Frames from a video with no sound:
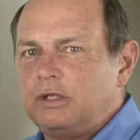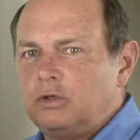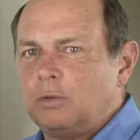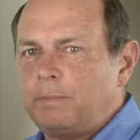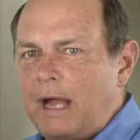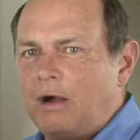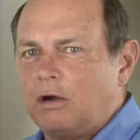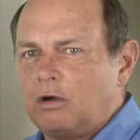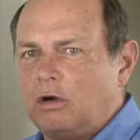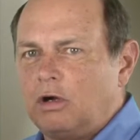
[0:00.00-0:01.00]
your
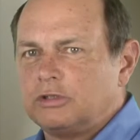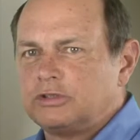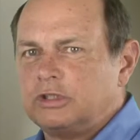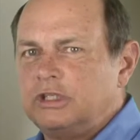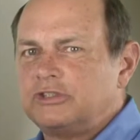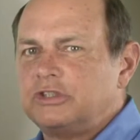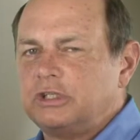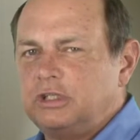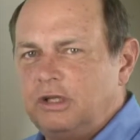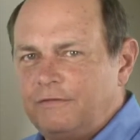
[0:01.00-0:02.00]
power cost is
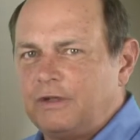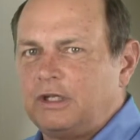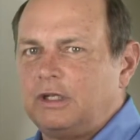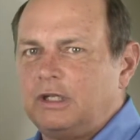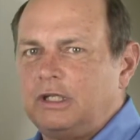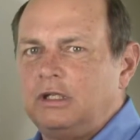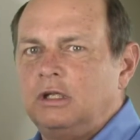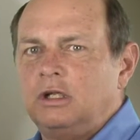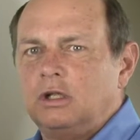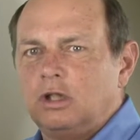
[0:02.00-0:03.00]
significantly
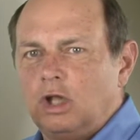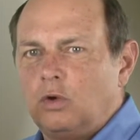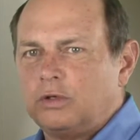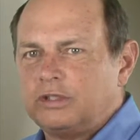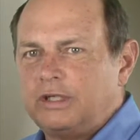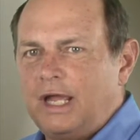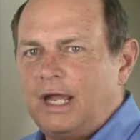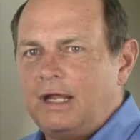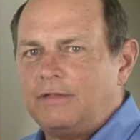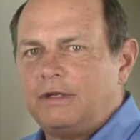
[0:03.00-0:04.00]
lower
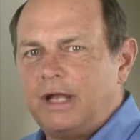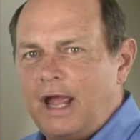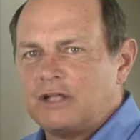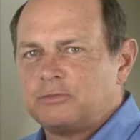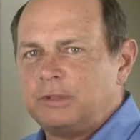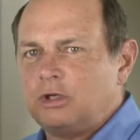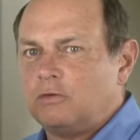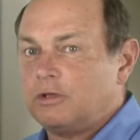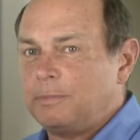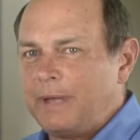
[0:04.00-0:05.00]
today than it has been
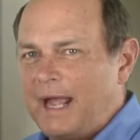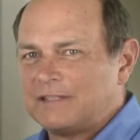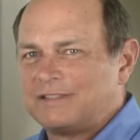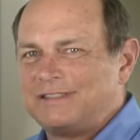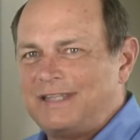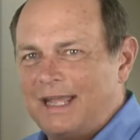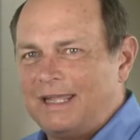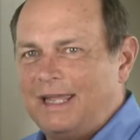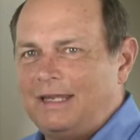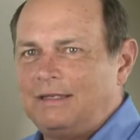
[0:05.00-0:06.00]
over the past
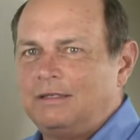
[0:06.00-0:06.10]
decade.